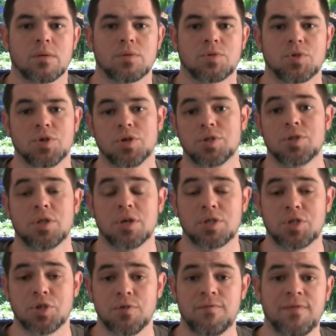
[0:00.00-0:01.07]
to, the
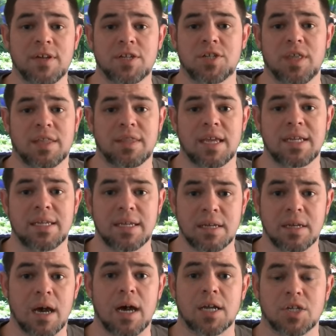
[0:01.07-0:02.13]
two fish that they did
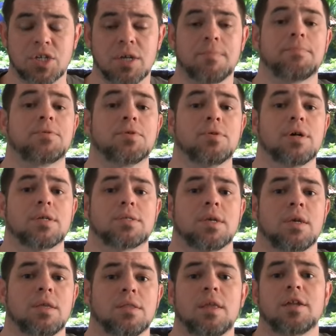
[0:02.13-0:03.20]
not ship to us,
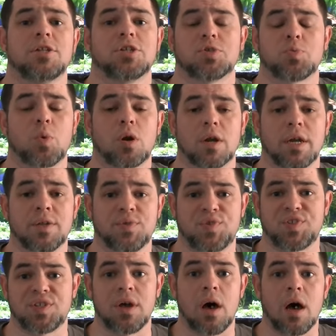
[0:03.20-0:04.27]
they just weren't in
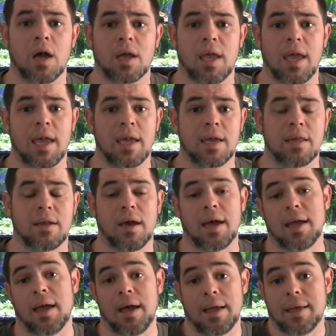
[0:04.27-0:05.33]
stock, and
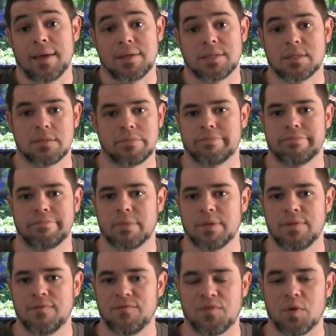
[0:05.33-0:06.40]
I, I guess
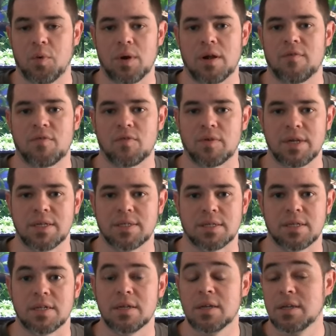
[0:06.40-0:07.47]
for whatever
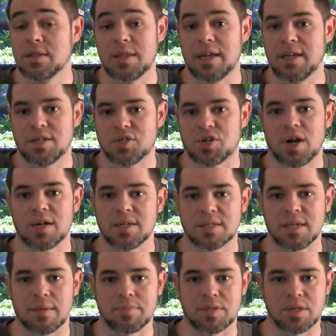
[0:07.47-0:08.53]
reason they didn't try to
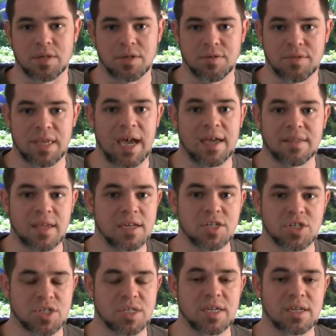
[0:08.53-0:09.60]
substitute that, they
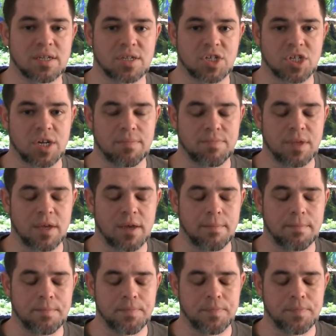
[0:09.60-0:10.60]
just didn't ship them.